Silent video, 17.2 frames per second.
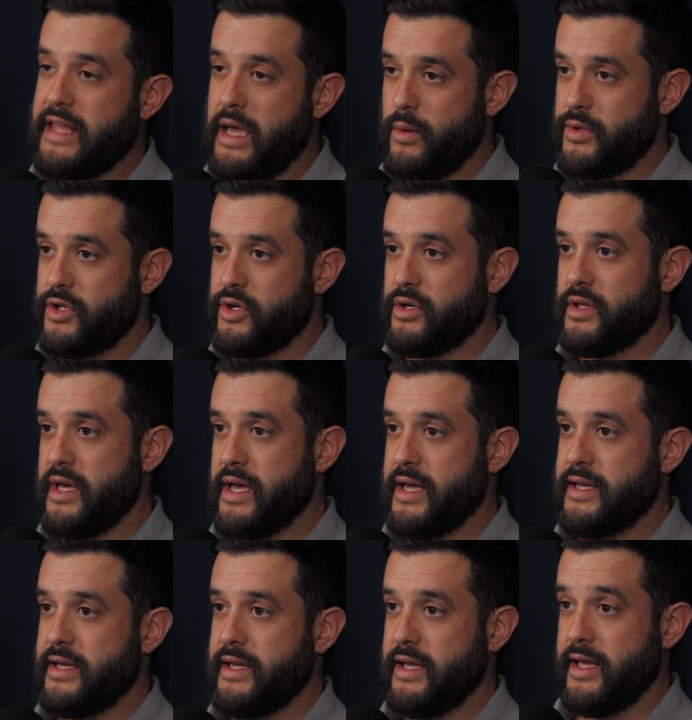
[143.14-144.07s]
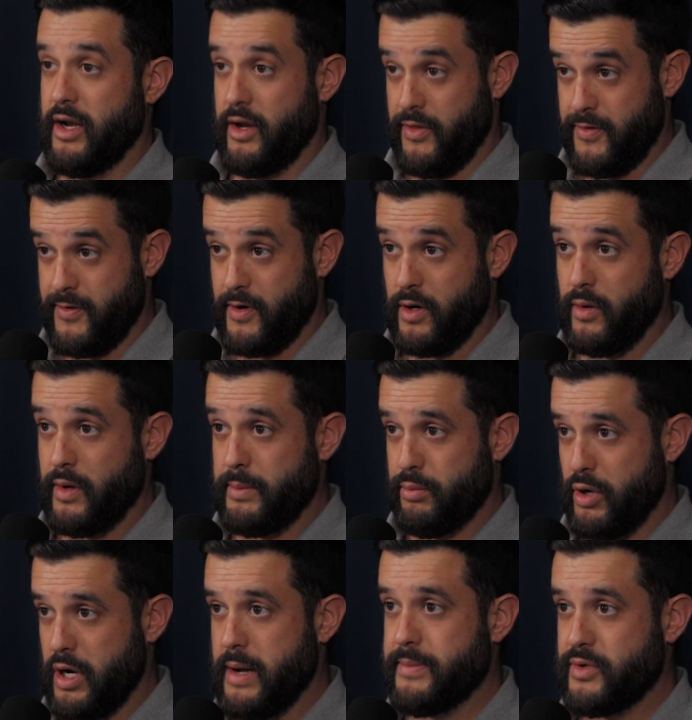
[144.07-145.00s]
that with your client in a thorough and
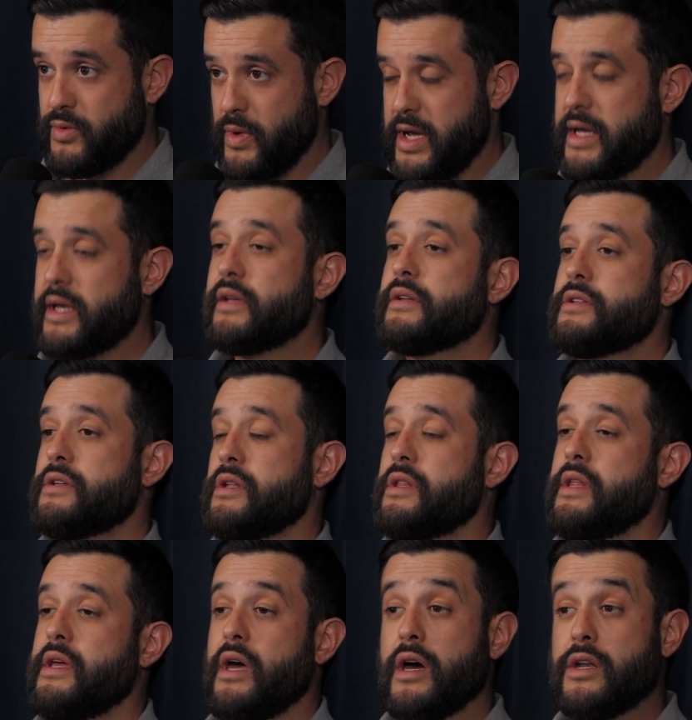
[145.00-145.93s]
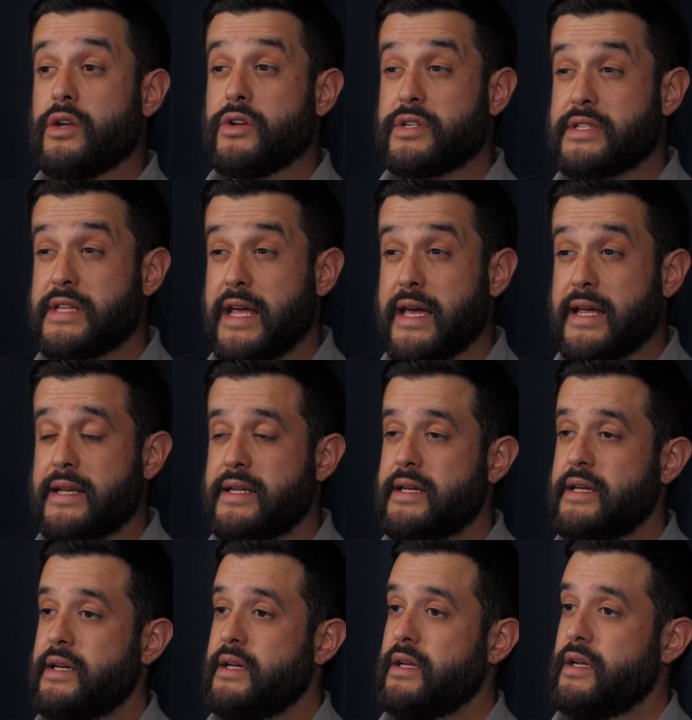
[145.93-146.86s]
prompt way so that they understand
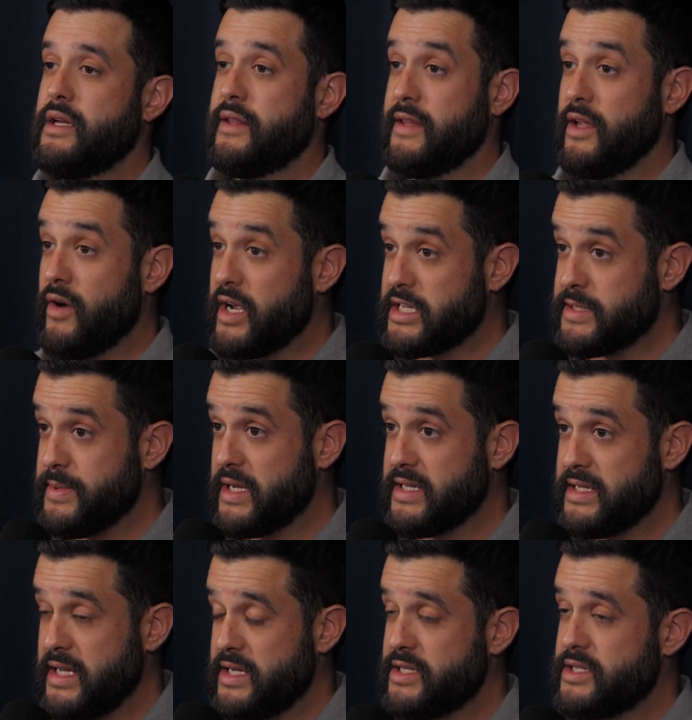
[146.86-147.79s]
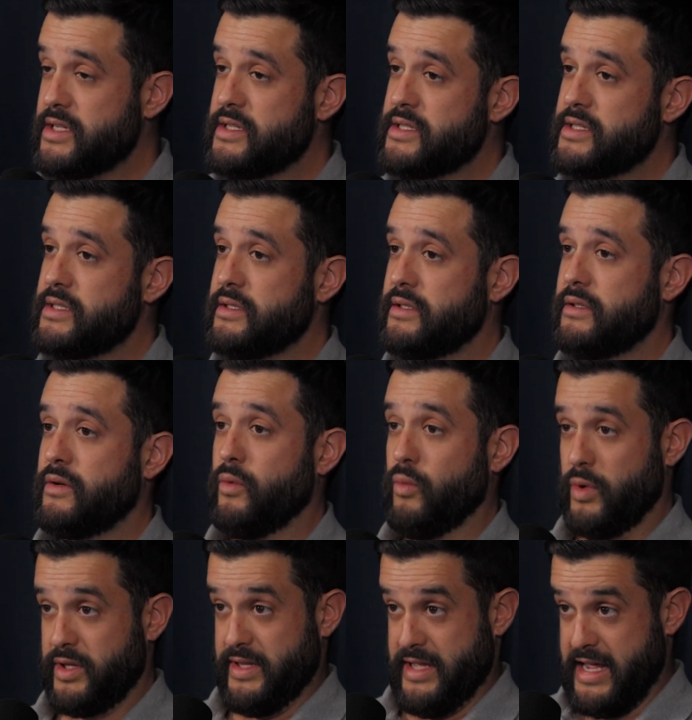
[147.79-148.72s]
their expectations,
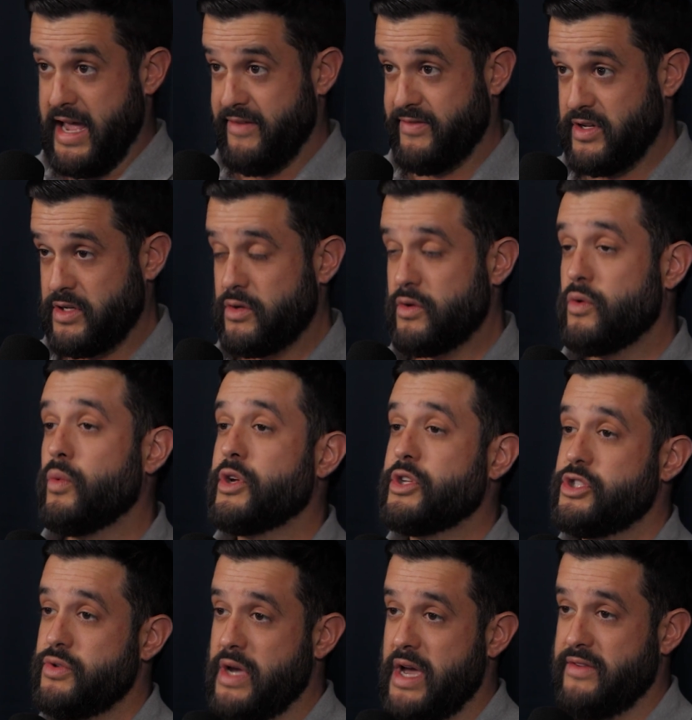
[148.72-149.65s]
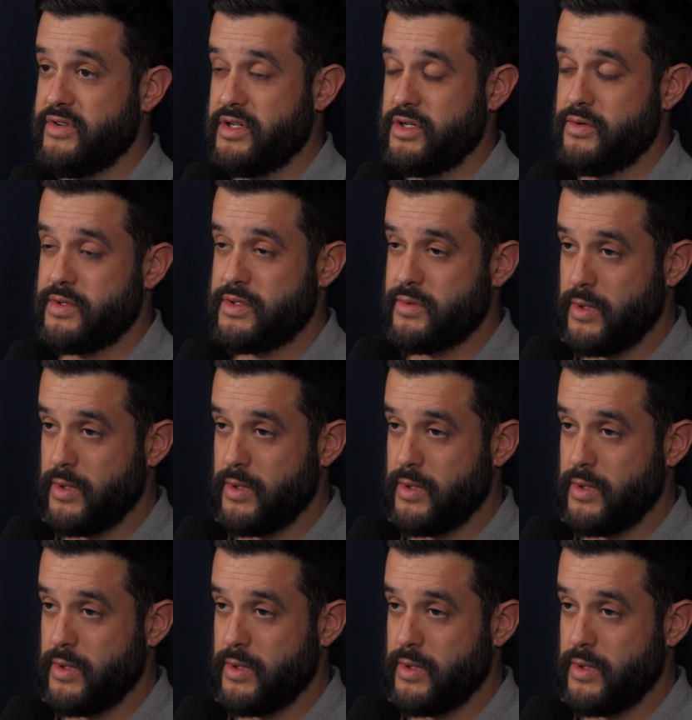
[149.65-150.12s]
what they have to do, and what you have to do as